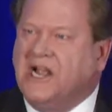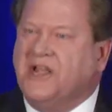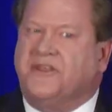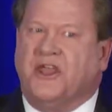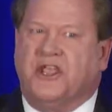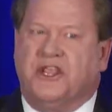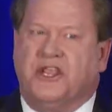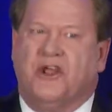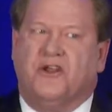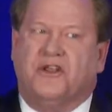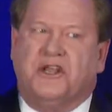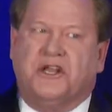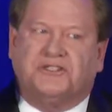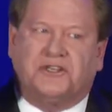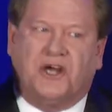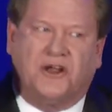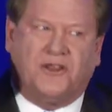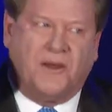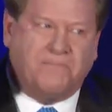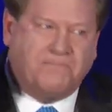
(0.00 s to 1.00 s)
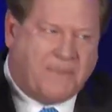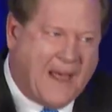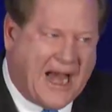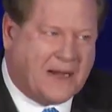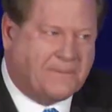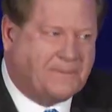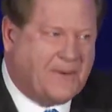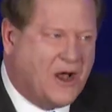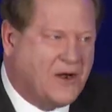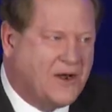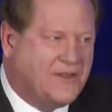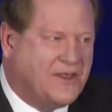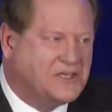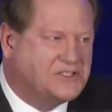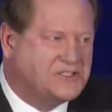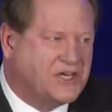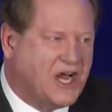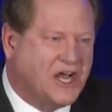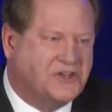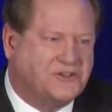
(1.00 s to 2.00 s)
the unions are the backbone of
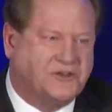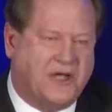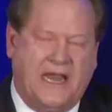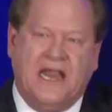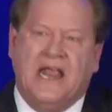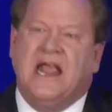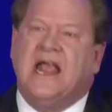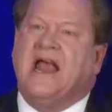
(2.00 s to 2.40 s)
this country,